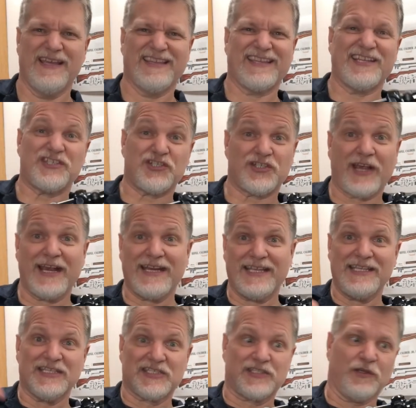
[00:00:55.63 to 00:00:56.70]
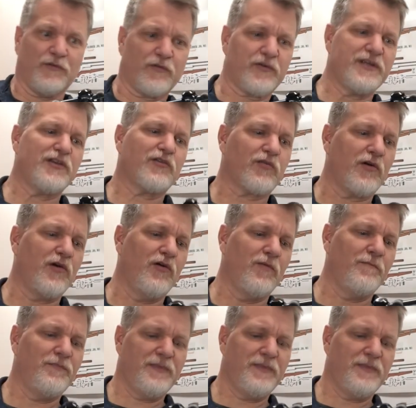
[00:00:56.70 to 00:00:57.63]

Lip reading: that shiny silvery chrome.